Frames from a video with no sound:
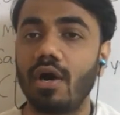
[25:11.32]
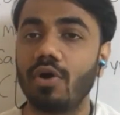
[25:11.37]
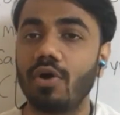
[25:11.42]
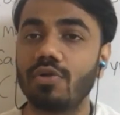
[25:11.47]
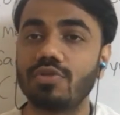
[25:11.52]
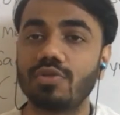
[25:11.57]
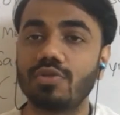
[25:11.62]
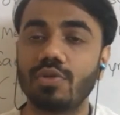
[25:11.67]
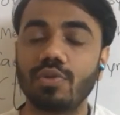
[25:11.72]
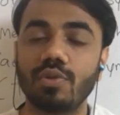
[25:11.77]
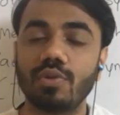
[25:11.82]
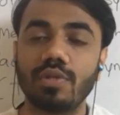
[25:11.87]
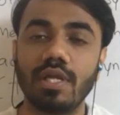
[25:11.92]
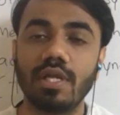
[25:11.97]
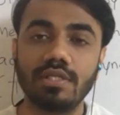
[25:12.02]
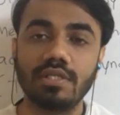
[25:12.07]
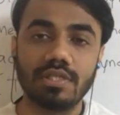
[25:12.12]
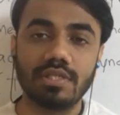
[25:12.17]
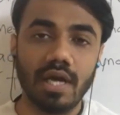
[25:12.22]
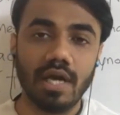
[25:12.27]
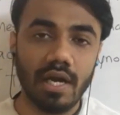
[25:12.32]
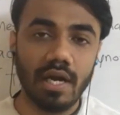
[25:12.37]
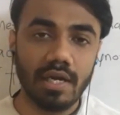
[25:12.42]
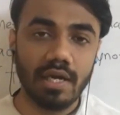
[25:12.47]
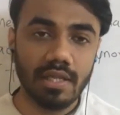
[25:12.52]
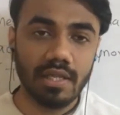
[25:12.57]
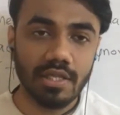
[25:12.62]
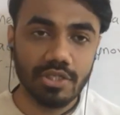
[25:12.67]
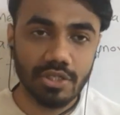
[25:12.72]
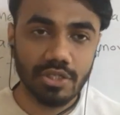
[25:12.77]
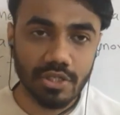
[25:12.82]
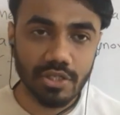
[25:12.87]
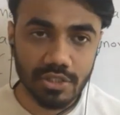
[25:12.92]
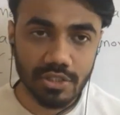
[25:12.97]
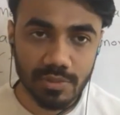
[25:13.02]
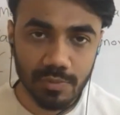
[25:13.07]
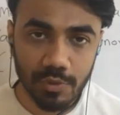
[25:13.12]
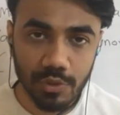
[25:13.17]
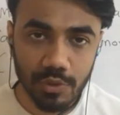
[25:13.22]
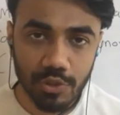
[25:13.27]
also known as cartilaginous
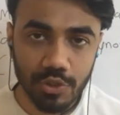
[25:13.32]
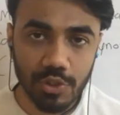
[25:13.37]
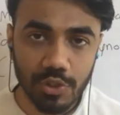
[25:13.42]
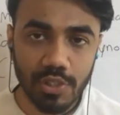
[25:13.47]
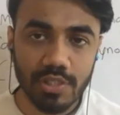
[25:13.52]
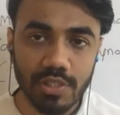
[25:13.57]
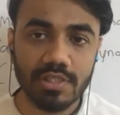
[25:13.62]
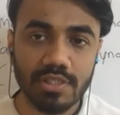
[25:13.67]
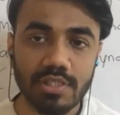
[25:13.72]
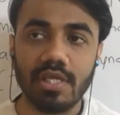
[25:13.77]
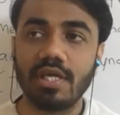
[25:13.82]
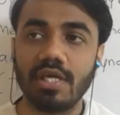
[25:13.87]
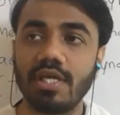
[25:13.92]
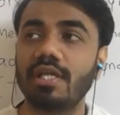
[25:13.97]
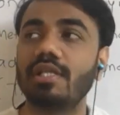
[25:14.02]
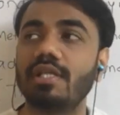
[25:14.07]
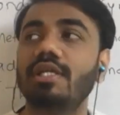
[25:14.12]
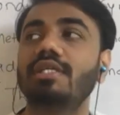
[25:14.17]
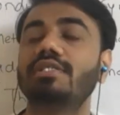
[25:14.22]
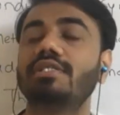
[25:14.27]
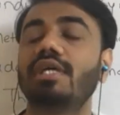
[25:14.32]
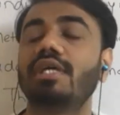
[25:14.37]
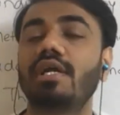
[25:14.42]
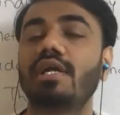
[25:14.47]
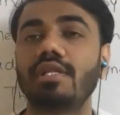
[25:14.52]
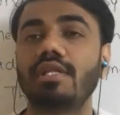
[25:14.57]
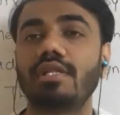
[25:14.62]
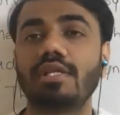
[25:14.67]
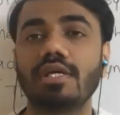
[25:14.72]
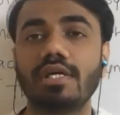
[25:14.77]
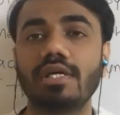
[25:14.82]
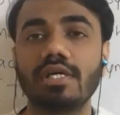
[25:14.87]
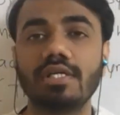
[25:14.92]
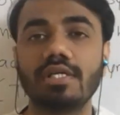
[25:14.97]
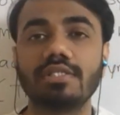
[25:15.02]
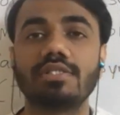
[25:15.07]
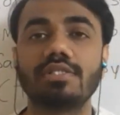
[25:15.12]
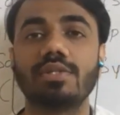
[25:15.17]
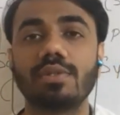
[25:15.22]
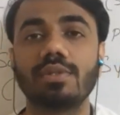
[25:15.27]
bone joints. These are the
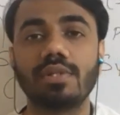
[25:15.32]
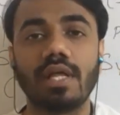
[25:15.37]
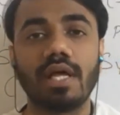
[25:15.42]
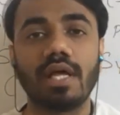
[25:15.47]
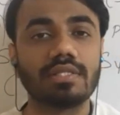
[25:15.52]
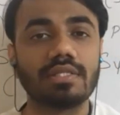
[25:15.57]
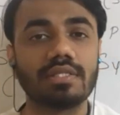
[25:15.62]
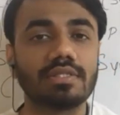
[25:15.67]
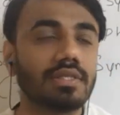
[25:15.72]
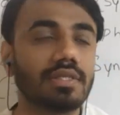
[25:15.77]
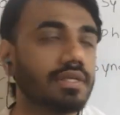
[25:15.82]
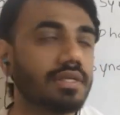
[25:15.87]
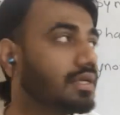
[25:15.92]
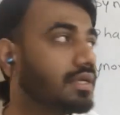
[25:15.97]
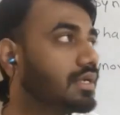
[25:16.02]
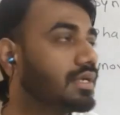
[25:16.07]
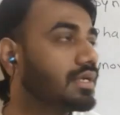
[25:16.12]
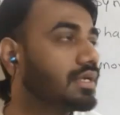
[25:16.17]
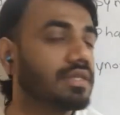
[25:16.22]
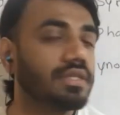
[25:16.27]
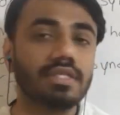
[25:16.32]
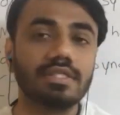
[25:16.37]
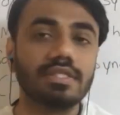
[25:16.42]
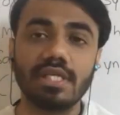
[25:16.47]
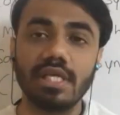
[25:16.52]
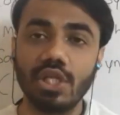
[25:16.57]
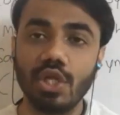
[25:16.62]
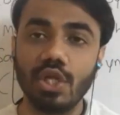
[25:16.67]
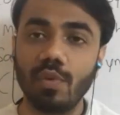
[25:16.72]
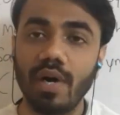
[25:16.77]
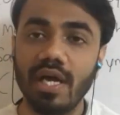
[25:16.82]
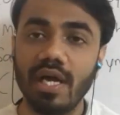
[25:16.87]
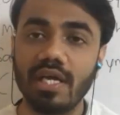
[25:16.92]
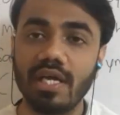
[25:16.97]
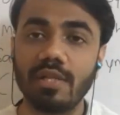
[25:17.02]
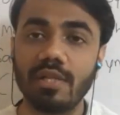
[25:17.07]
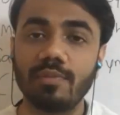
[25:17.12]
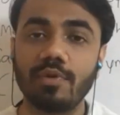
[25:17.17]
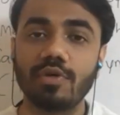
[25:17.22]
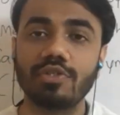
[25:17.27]
third known as the
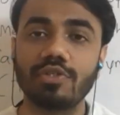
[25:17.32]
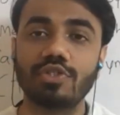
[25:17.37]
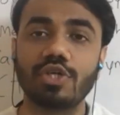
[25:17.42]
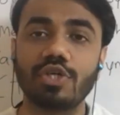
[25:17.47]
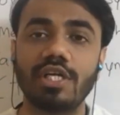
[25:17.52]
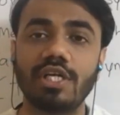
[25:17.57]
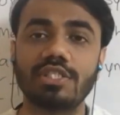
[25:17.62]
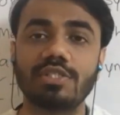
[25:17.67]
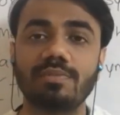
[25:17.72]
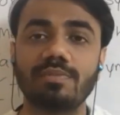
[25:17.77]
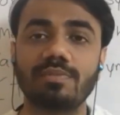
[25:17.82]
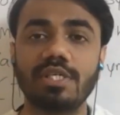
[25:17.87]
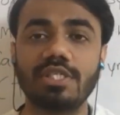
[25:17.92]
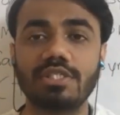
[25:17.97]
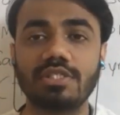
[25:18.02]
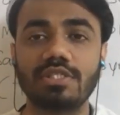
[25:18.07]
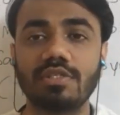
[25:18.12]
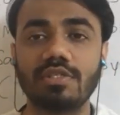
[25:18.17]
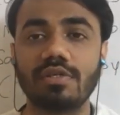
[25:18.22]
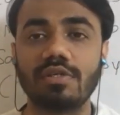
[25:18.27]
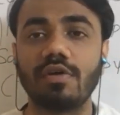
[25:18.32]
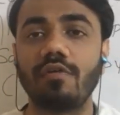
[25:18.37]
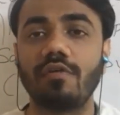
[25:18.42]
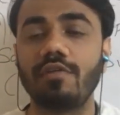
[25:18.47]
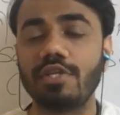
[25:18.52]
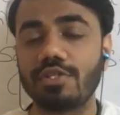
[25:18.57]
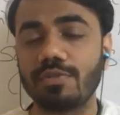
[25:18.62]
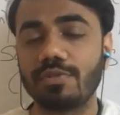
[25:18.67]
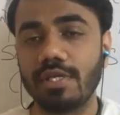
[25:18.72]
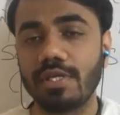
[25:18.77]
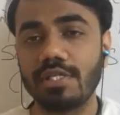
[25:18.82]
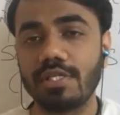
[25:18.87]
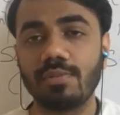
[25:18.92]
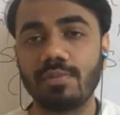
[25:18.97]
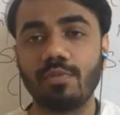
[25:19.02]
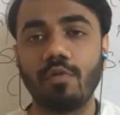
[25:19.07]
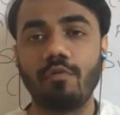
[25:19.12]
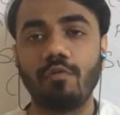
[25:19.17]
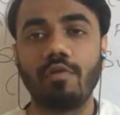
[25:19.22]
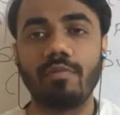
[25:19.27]
synovial bone joints, which means
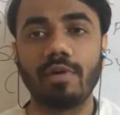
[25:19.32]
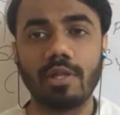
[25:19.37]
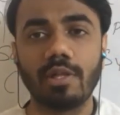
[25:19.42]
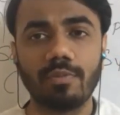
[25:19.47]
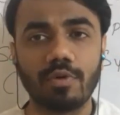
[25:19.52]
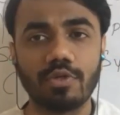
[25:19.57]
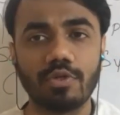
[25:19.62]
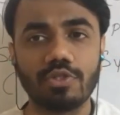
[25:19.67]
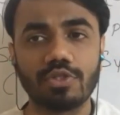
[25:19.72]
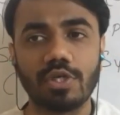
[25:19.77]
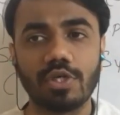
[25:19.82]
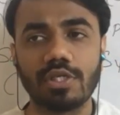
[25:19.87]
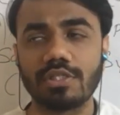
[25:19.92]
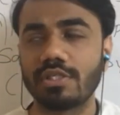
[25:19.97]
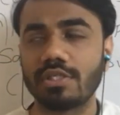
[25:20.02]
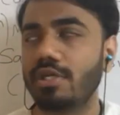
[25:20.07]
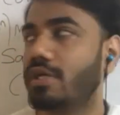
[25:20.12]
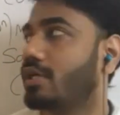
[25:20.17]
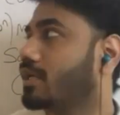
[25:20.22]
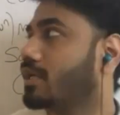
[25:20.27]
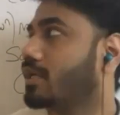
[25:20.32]
movable bone joints.